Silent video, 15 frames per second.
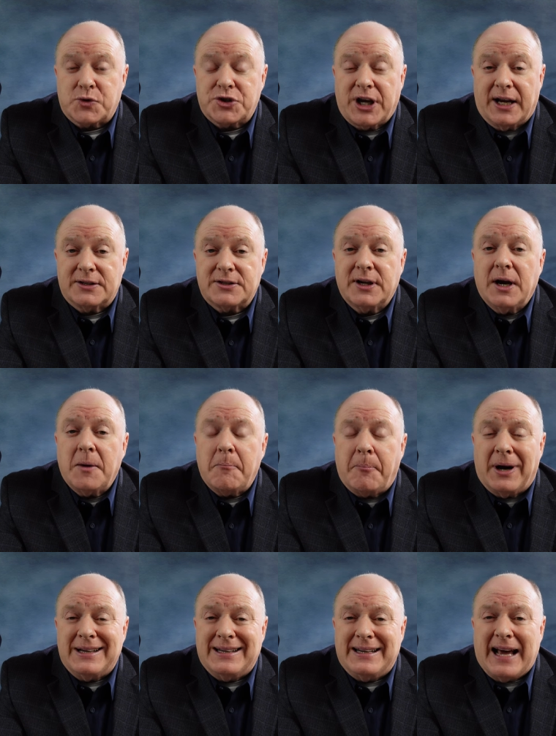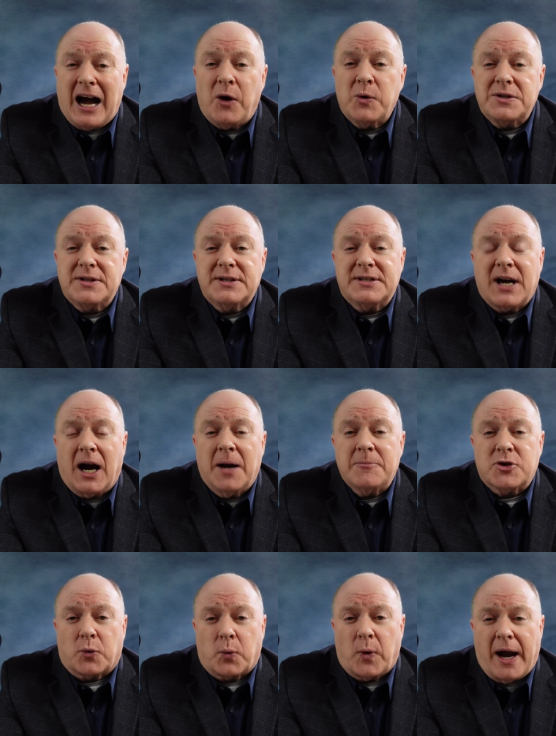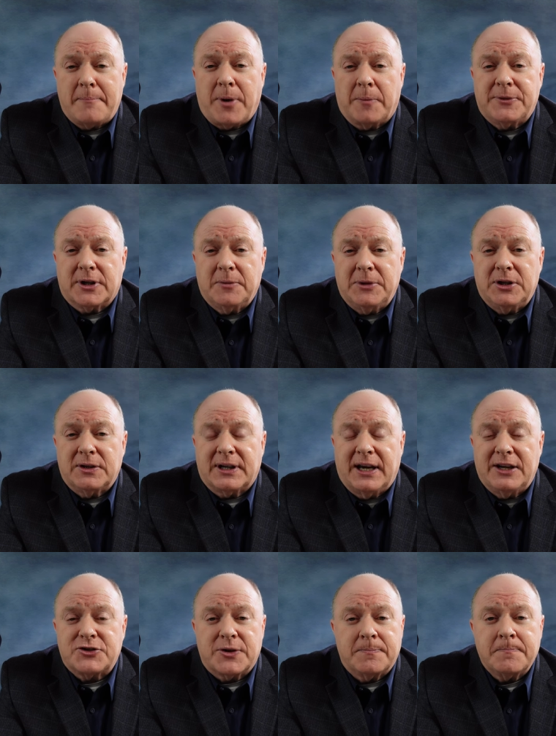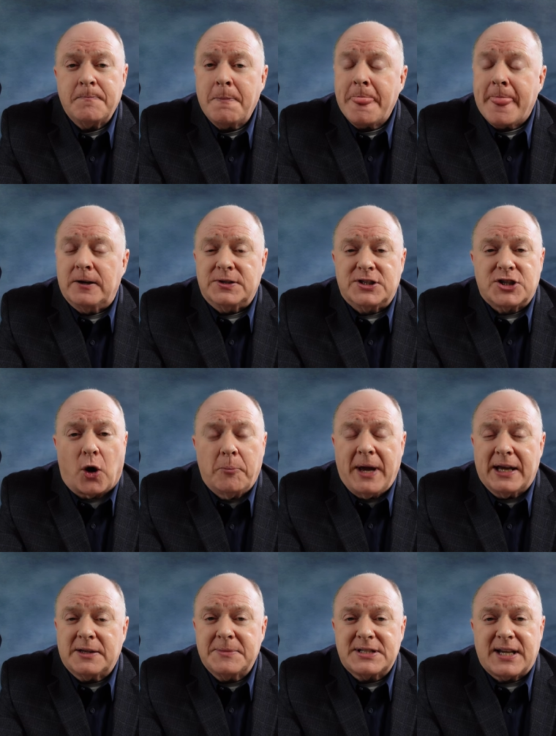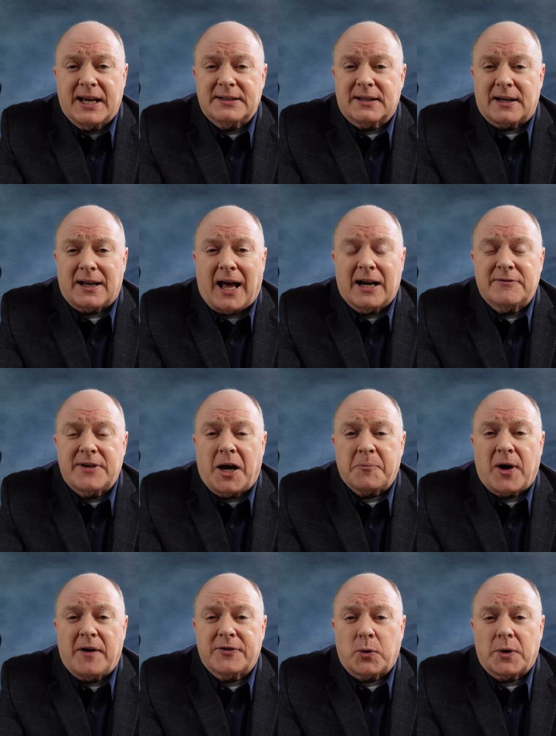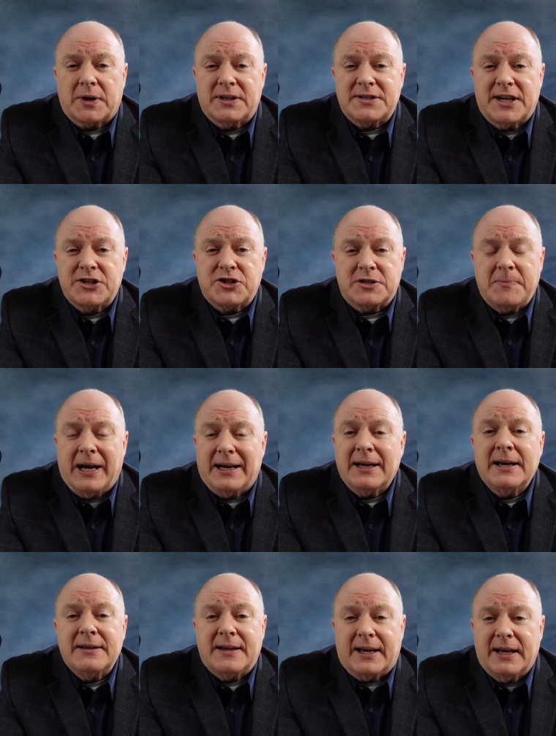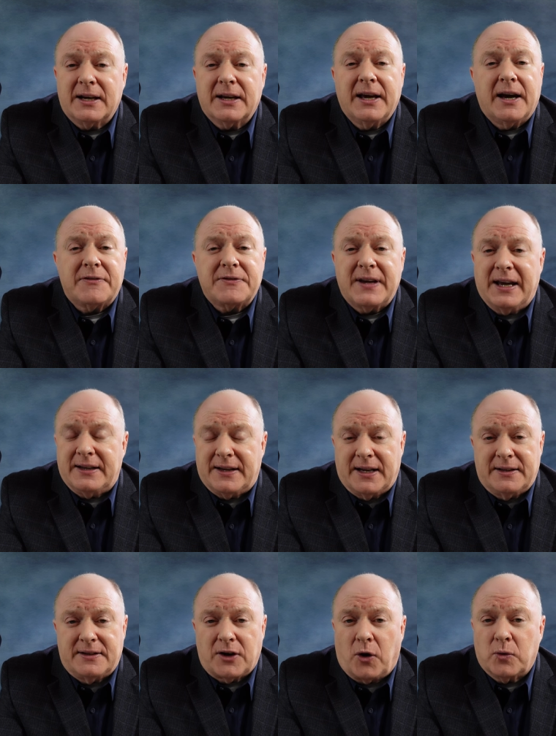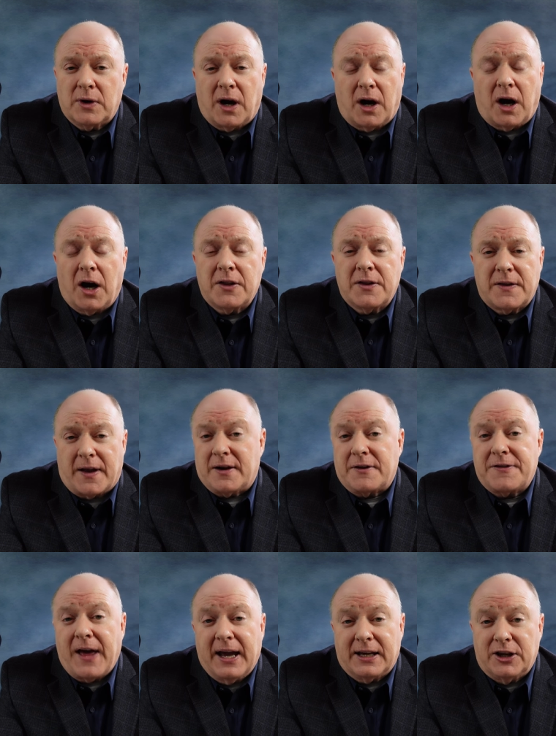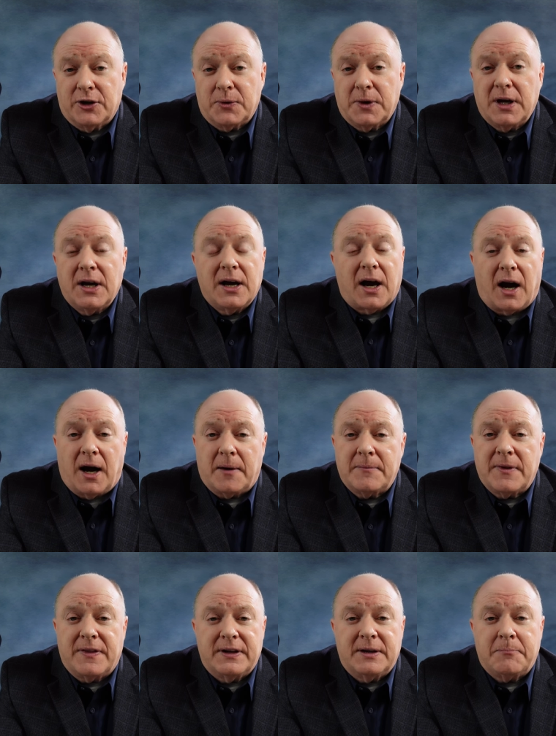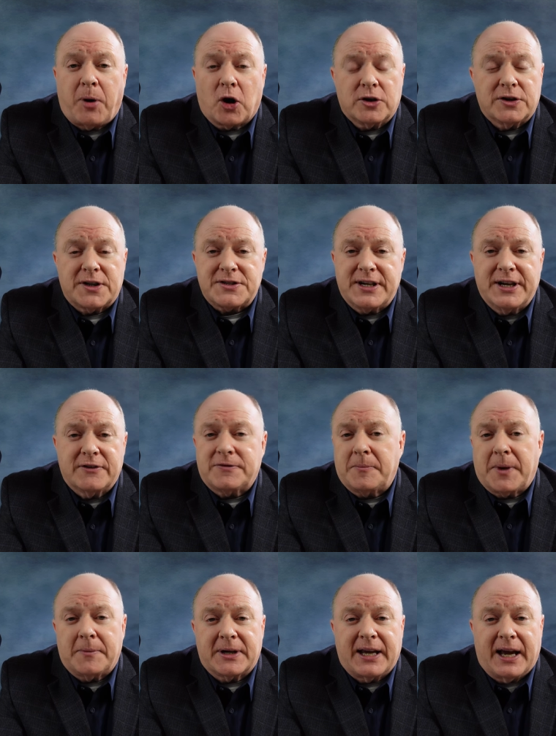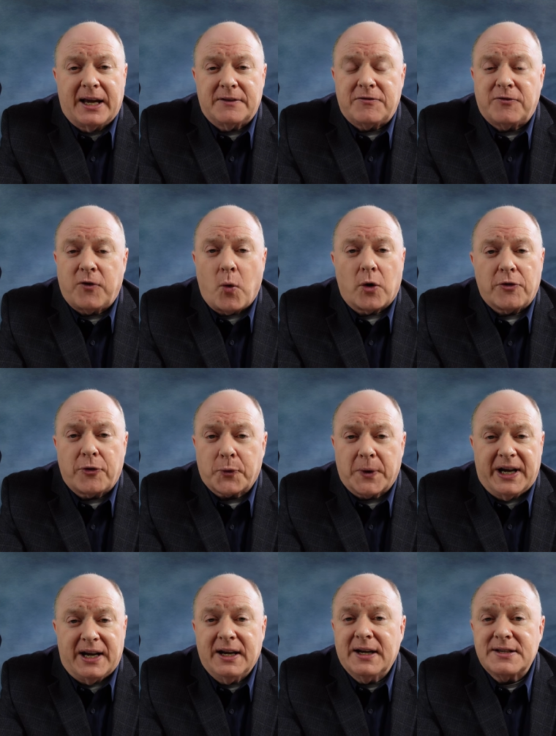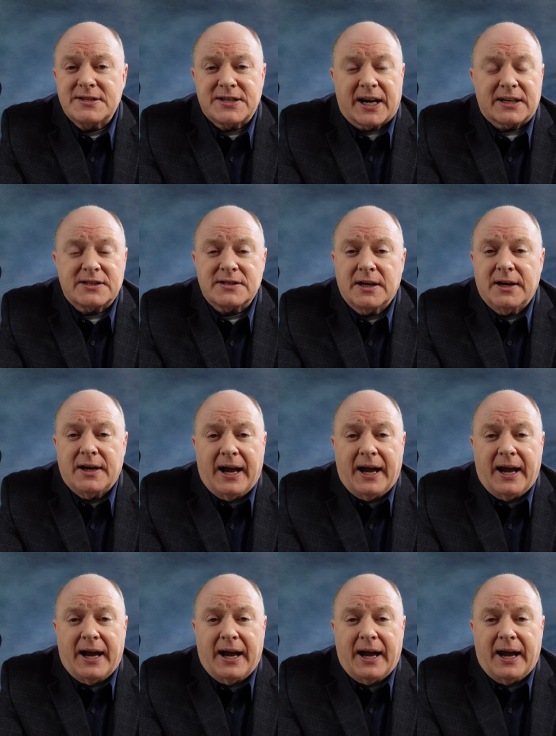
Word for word: will change. But now is the time to ramp up the communication. Don't make the mistake that a lot of nonprofit organizations make. They get a gift and they don't, other than a thank you, um, the partner doesn't hear from them again for three, six,